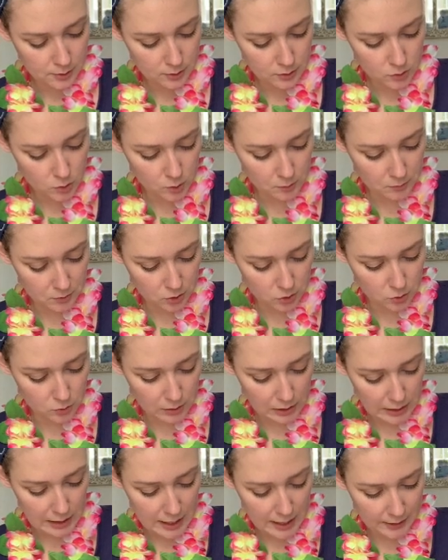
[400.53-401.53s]
So I'm going to do a
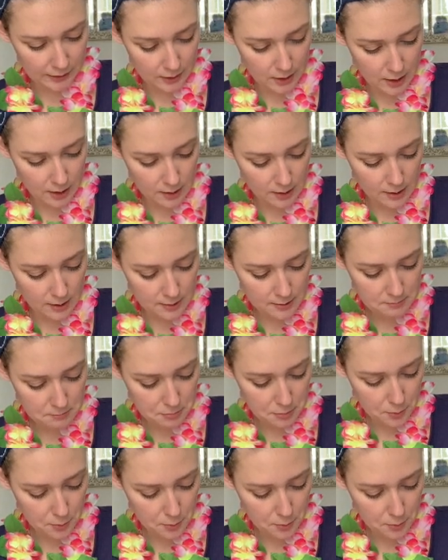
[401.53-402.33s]
line up